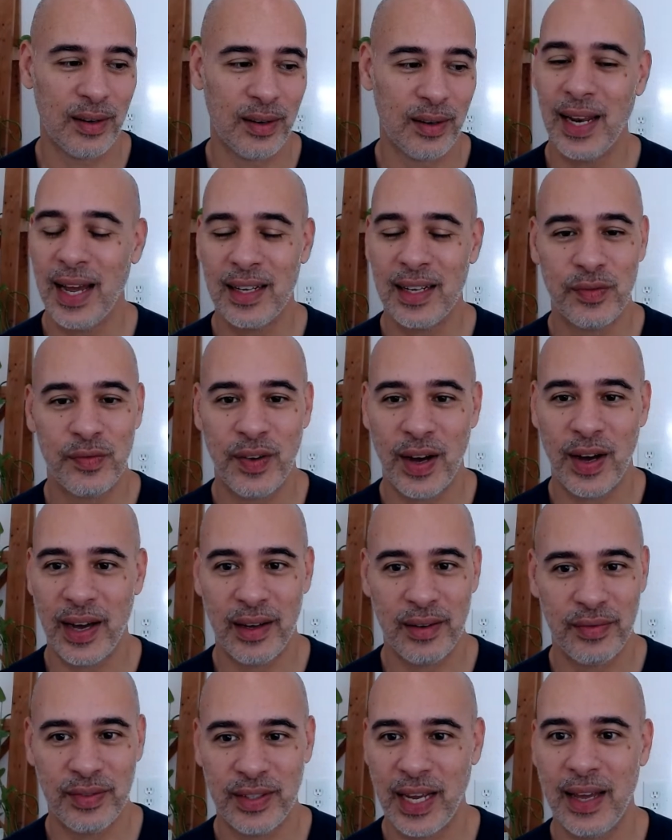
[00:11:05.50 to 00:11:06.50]
last
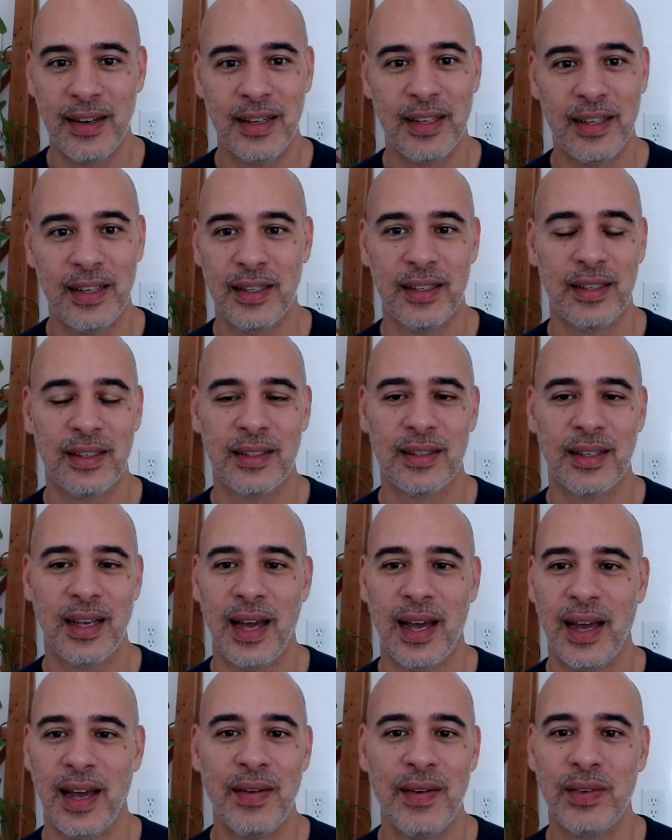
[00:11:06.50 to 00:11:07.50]
5-10 years,
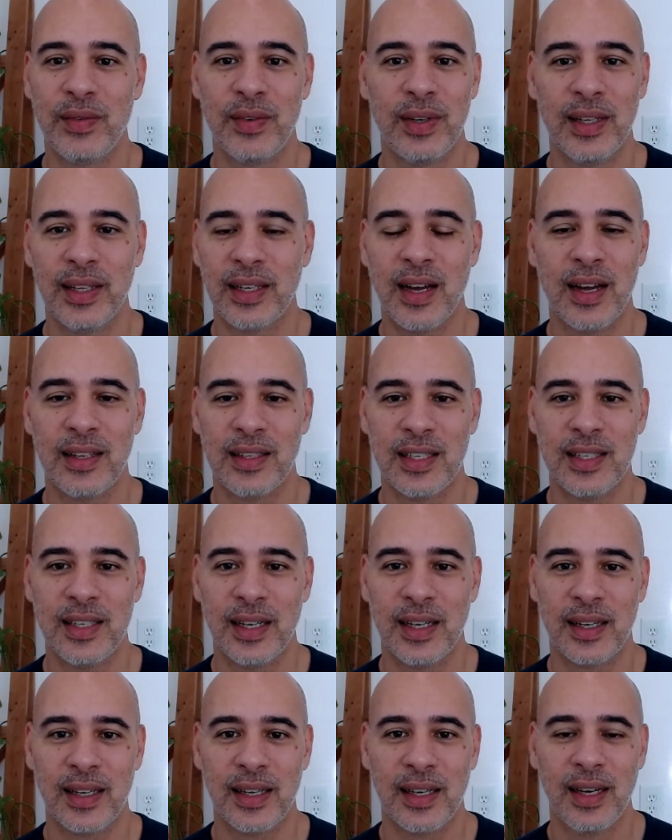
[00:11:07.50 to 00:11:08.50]
I haven't really gotten sick.